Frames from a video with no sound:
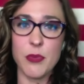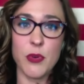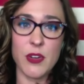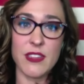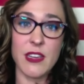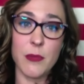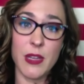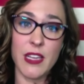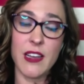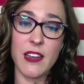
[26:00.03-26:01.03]
it is important
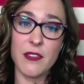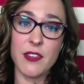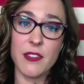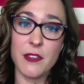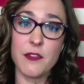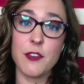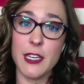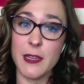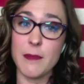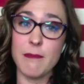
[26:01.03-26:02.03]
that we have the
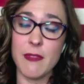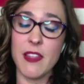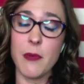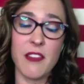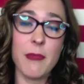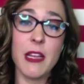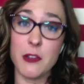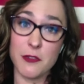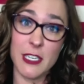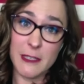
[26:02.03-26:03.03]
freedom, that we have
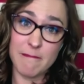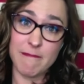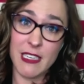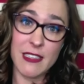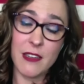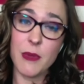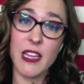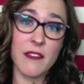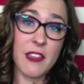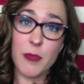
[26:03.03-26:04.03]
medical freedom, and that we
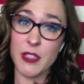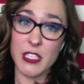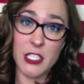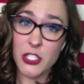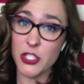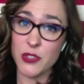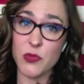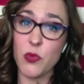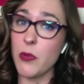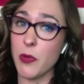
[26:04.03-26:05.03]
have the ability to
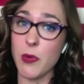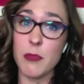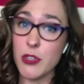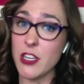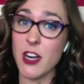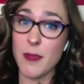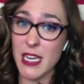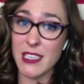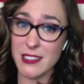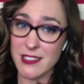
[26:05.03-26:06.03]
choose what we want to put in our
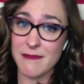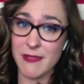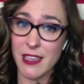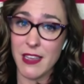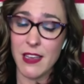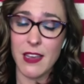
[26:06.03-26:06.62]
bodies.